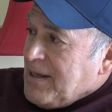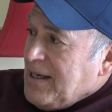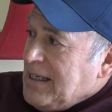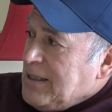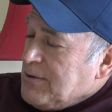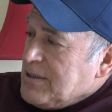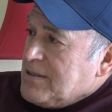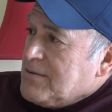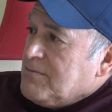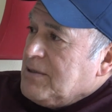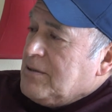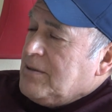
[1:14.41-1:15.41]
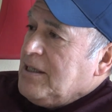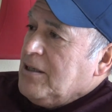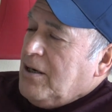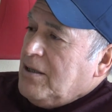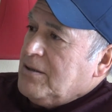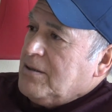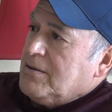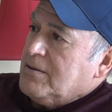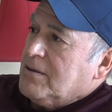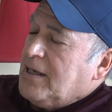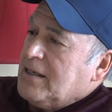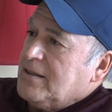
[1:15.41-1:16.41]
And we'd hit a lot
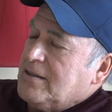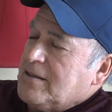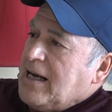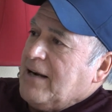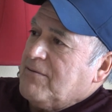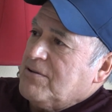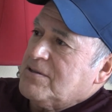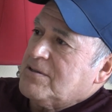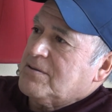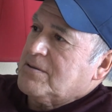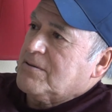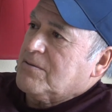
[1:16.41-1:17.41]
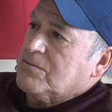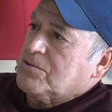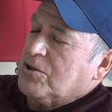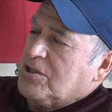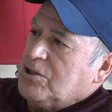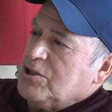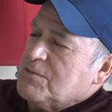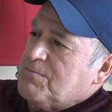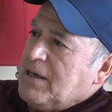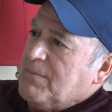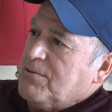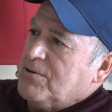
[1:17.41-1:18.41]
of the taverns took the
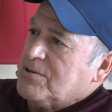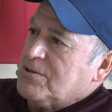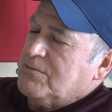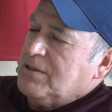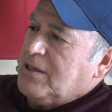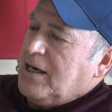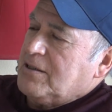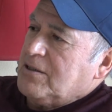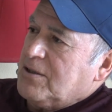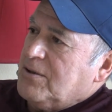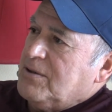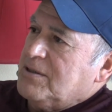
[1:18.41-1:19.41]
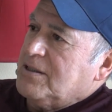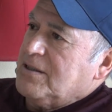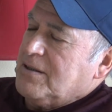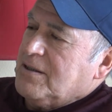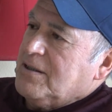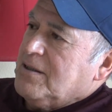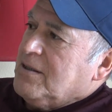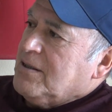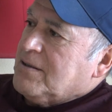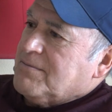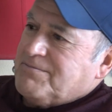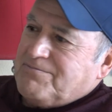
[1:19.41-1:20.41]
newspaper, so we got to go into
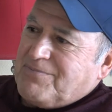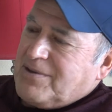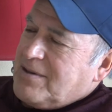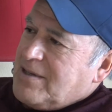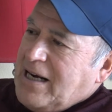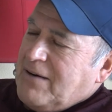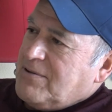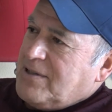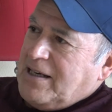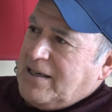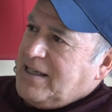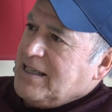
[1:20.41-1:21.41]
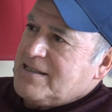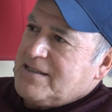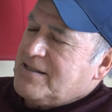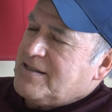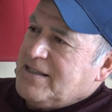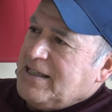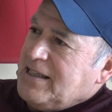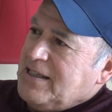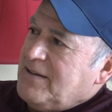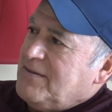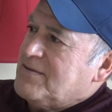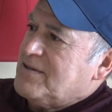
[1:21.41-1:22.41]
taverns like Gus and
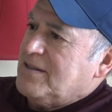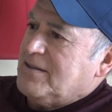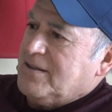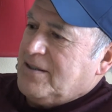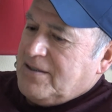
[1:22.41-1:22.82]
Steve's, and